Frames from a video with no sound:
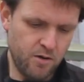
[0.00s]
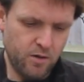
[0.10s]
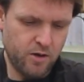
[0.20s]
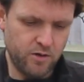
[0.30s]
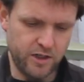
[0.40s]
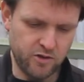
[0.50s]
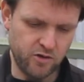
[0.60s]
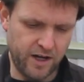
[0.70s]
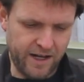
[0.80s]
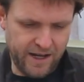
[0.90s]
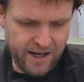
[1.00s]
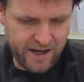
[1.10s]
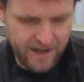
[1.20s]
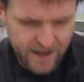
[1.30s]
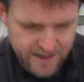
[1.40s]
we're going to try and get
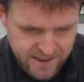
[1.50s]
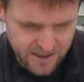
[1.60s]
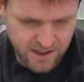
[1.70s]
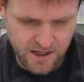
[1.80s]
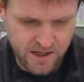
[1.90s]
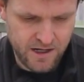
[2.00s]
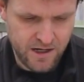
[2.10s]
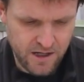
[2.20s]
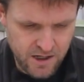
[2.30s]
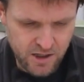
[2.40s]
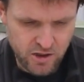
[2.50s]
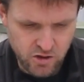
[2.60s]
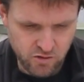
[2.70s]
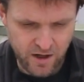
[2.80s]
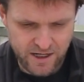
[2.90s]
it nice and
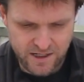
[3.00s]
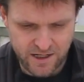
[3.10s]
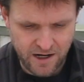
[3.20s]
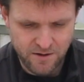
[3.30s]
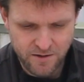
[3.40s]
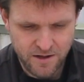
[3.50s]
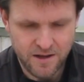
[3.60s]
stretched out.